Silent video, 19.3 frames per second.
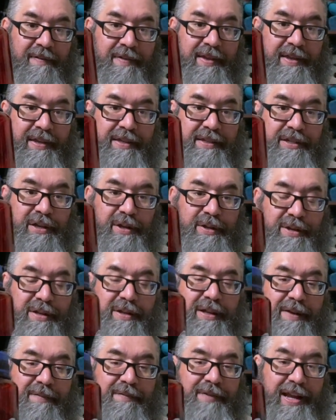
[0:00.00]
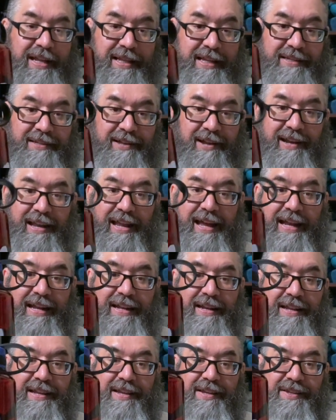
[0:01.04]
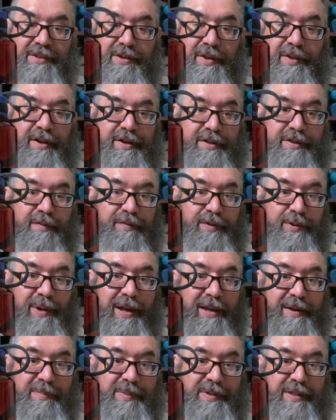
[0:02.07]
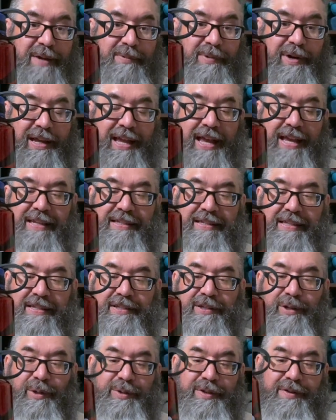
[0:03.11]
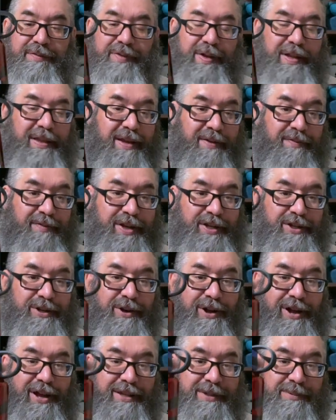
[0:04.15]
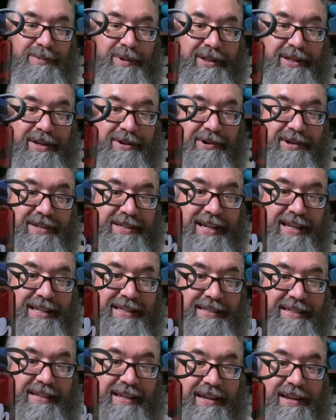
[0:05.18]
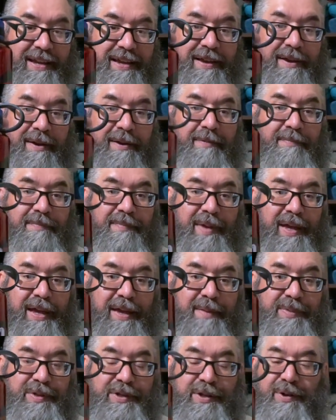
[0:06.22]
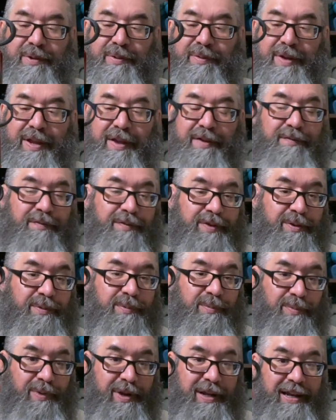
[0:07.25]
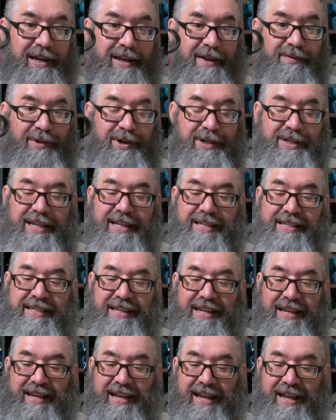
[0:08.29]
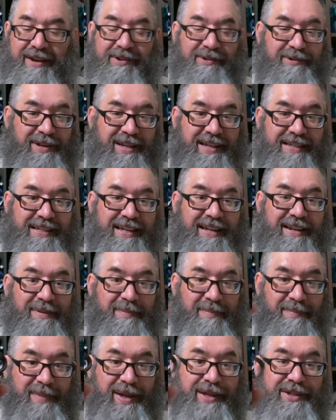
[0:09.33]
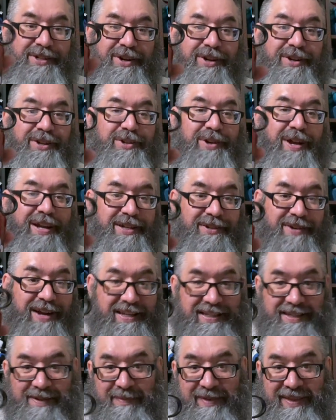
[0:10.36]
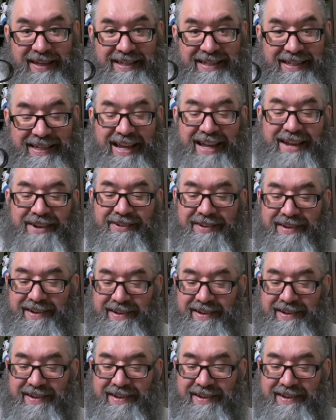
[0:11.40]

So you can find these online. So there's a few items that were cast exclusive, and they feature Oswald and Hortensia. So if you really love Hortensia, and who doesn't, make sure to try to track some of these down.